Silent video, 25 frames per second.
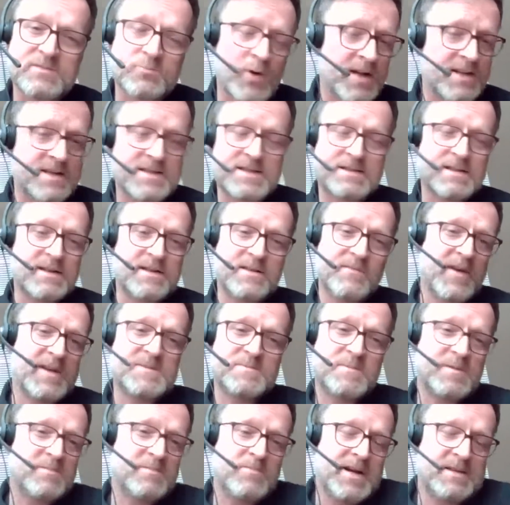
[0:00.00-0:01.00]
whilst the
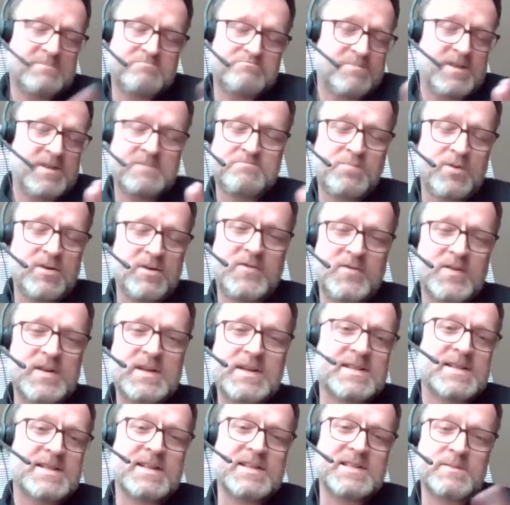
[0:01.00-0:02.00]
investment might be
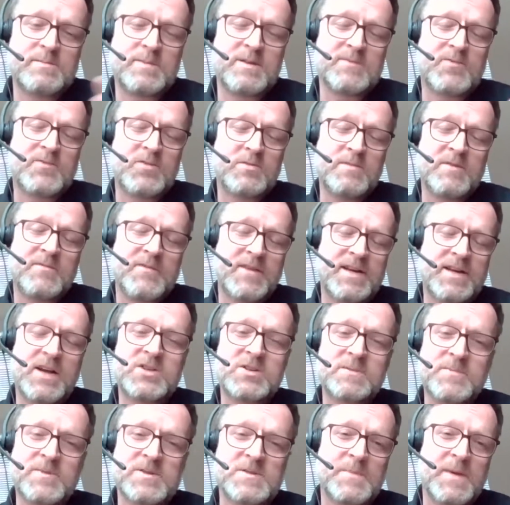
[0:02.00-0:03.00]
perfectly sensible from a
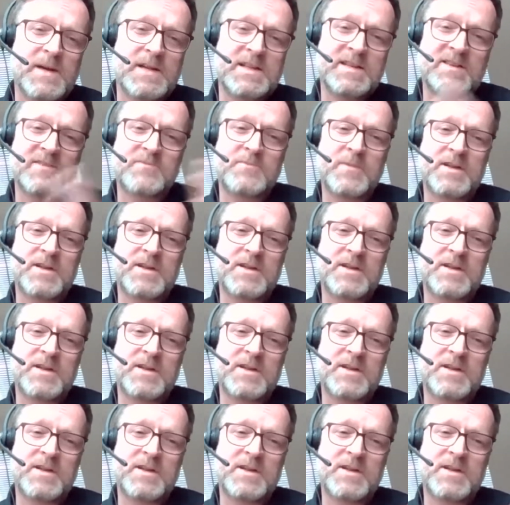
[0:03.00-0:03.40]
financial perspective,